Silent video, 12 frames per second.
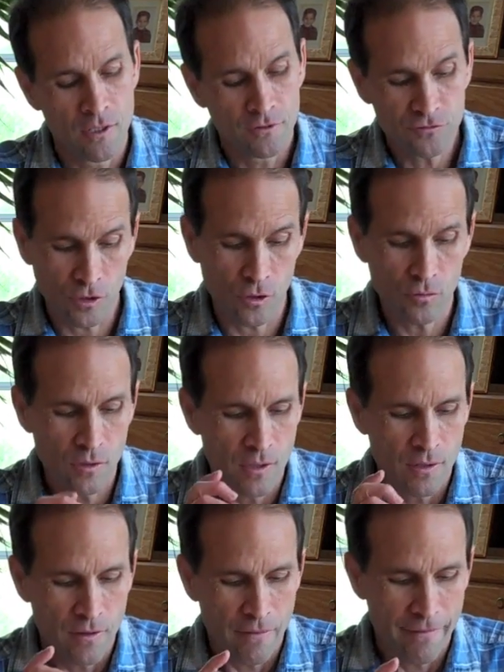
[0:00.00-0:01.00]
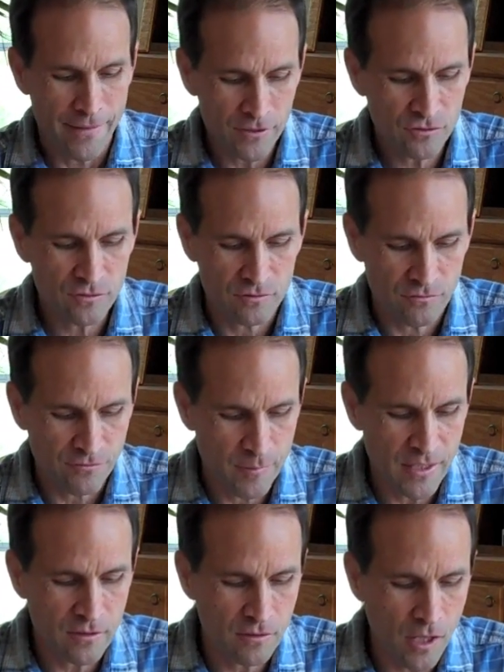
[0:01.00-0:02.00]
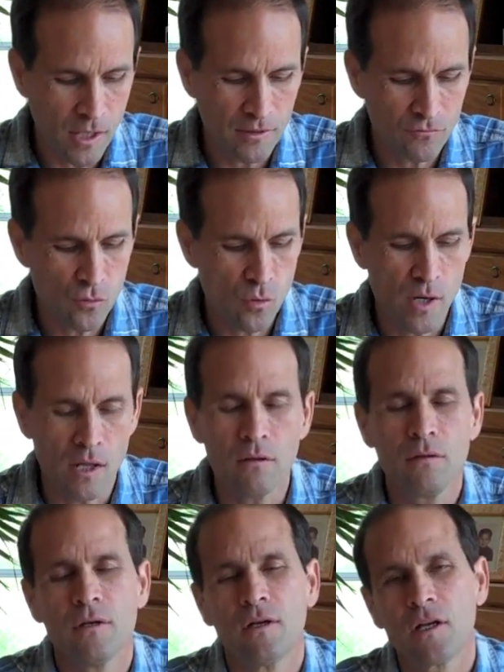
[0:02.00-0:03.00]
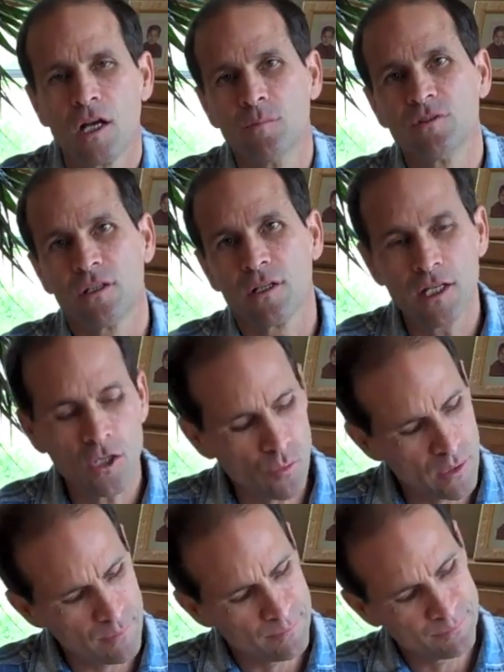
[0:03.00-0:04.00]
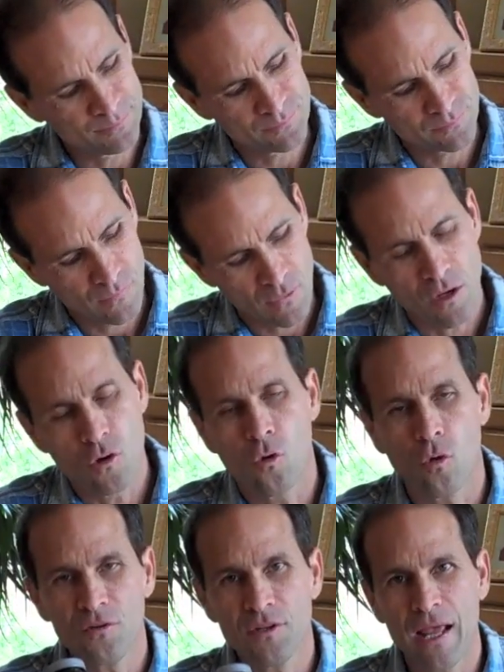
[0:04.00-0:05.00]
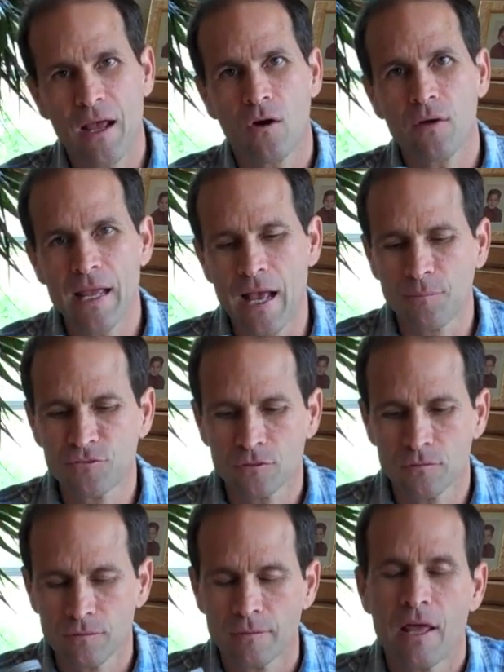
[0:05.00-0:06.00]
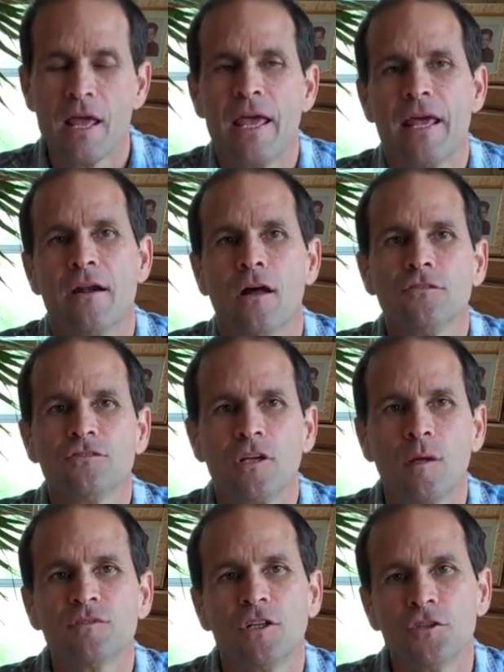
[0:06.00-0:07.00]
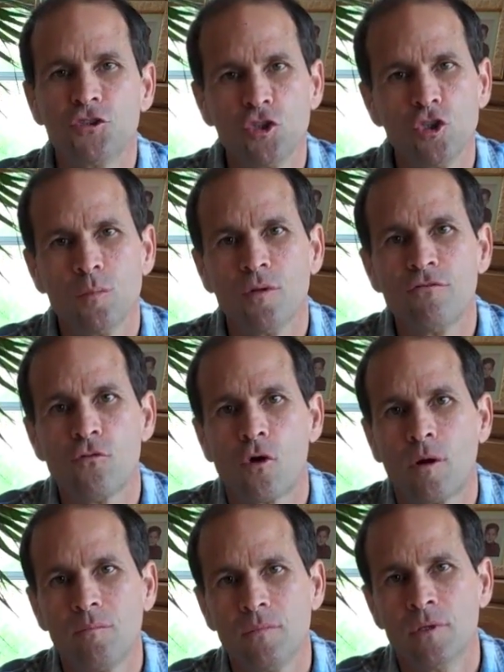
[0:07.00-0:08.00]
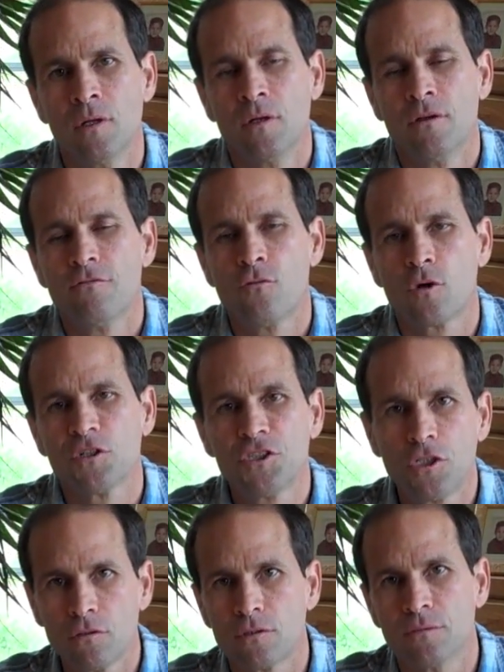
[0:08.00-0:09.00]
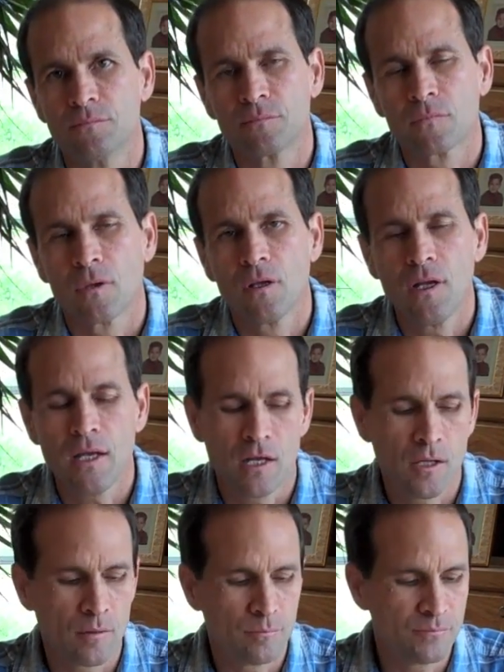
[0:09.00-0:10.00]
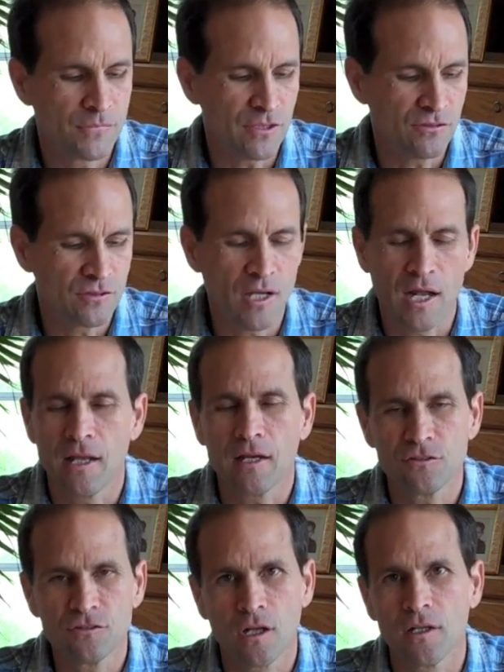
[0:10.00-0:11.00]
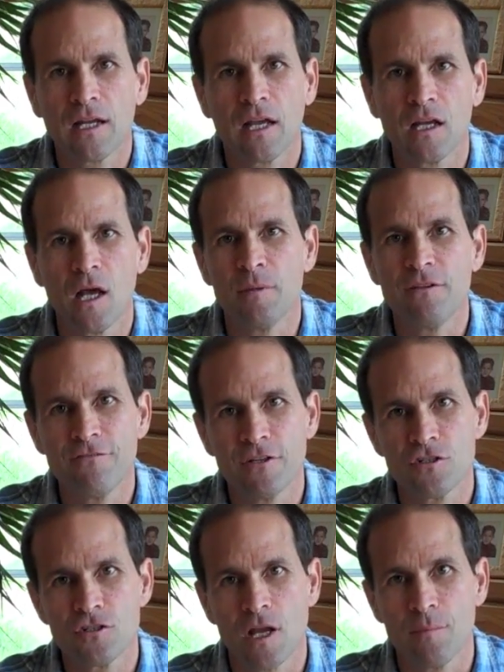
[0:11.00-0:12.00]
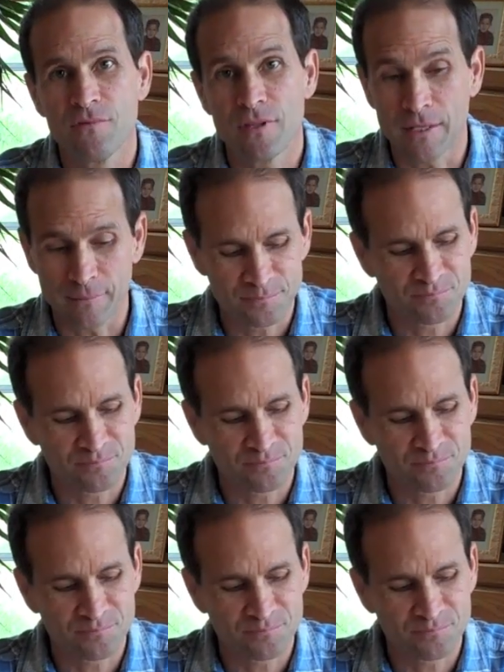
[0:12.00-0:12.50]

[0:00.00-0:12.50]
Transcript: So this fermented cod liver oil comes in liquid or capsule, and it also comes in a chewable form for children. that's kind of like, it's called like a gummy fish type thing.